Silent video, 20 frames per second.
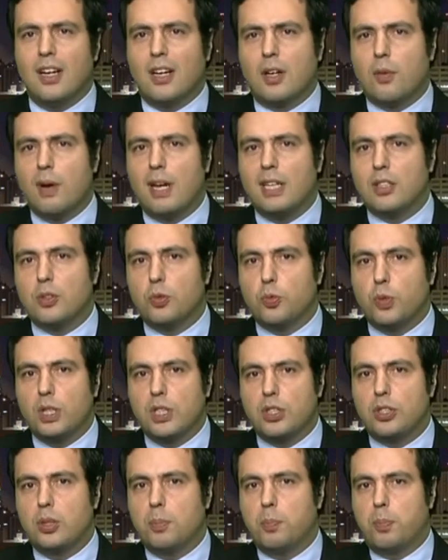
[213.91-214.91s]
credit
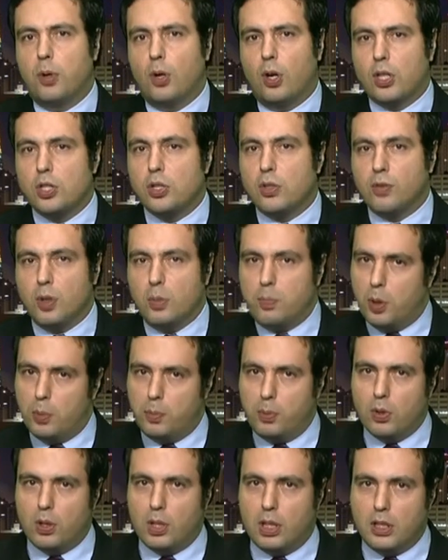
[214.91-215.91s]
reached a part of the
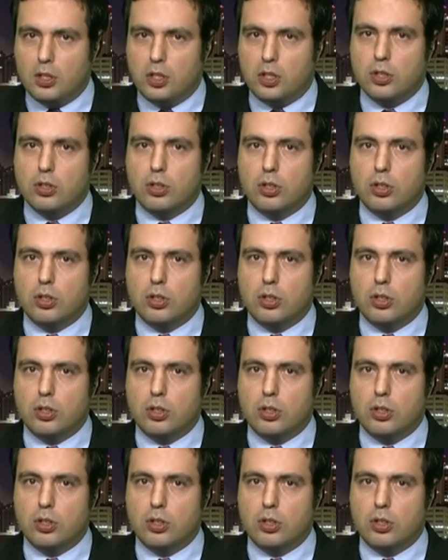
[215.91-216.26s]
population,